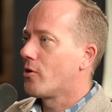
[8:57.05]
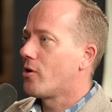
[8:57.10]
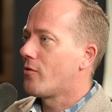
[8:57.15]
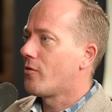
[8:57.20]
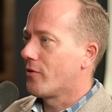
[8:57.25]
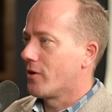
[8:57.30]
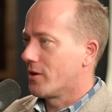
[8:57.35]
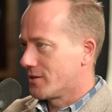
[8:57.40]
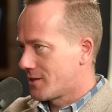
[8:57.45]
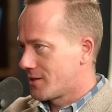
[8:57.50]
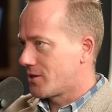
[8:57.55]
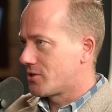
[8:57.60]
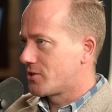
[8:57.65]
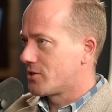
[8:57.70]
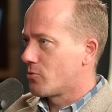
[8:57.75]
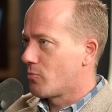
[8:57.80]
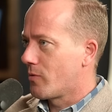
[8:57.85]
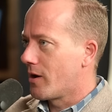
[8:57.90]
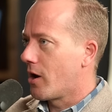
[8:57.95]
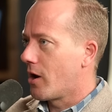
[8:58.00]
would offer, such
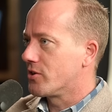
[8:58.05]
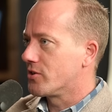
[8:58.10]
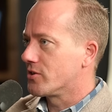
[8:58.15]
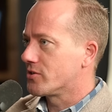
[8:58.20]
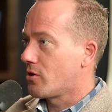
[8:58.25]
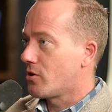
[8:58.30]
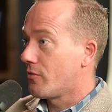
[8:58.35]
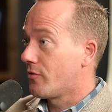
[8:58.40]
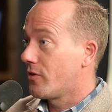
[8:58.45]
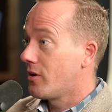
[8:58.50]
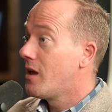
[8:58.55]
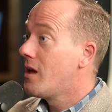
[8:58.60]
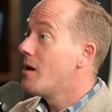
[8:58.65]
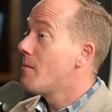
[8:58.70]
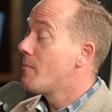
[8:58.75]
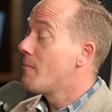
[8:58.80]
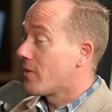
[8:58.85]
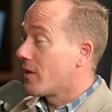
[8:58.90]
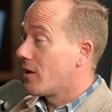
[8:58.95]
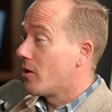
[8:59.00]
as the one I just offered,
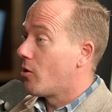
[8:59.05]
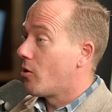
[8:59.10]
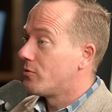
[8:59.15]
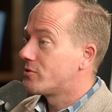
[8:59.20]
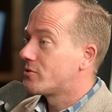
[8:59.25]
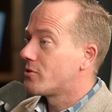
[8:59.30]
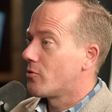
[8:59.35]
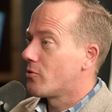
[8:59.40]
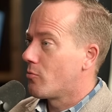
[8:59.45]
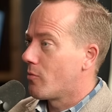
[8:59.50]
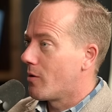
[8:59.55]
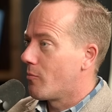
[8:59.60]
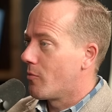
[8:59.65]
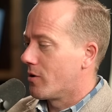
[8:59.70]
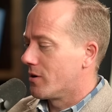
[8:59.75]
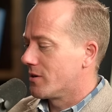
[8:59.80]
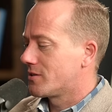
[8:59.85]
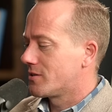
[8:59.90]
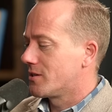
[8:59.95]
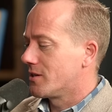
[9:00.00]
but then also the one
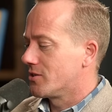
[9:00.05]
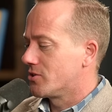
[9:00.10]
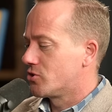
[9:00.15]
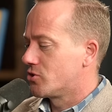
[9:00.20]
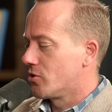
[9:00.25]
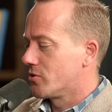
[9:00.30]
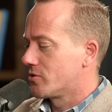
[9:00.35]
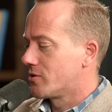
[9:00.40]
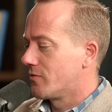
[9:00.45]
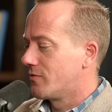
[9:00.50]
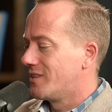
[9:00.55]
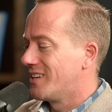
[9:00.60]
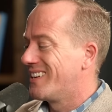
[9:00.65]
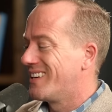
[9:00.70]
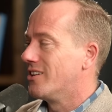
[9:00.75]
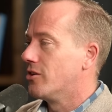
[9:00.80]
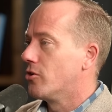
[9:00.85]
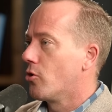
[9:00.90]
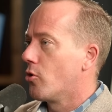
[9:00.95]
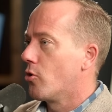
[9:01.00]
where it says Joseph
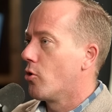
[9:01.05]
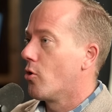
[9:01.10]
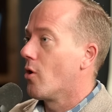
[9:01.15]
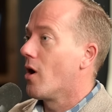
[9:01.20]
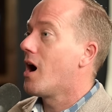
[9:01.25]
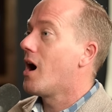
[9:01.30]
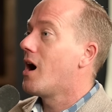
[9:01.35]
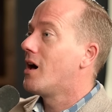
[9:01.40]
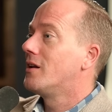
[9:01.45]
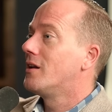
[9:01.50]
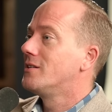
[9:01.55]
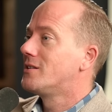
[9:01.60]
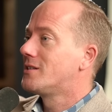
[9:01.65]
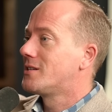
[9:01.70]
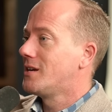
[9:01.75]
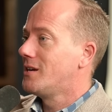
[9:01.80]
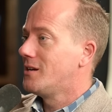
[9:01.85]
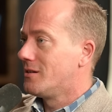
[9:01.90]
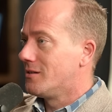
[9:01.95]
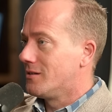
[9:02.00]
didn't know her
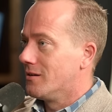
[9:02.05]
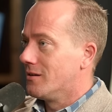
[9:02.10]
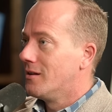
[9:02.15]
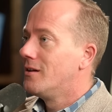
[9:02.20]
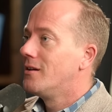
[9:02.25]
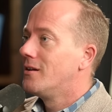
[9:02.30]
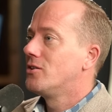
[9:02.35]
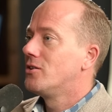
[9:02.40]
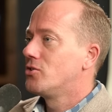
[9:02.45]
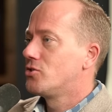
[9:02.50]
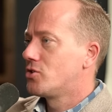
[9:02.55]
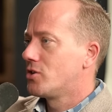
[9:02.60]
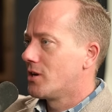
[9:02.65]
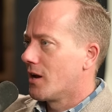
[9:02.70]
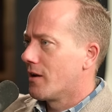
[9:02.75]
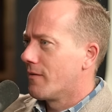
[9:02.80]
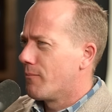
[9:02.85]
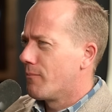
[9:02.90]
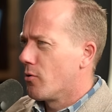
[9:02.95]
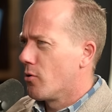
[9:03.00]
until yeah. she
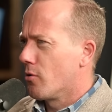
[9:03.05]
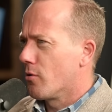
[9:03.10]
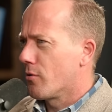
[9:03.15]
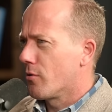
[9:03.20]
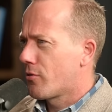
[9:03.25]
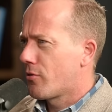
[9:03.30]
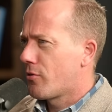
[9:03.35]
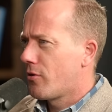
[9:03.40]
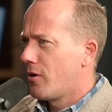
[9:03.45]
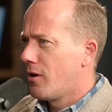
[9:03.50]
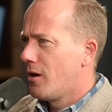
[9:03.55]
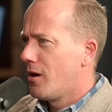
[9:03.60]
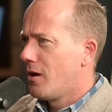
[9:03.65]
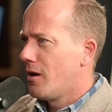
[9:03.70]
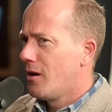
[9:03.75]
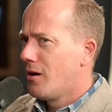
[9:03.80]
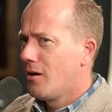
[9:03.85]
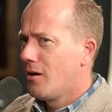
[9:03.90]
gave birth. Yeah,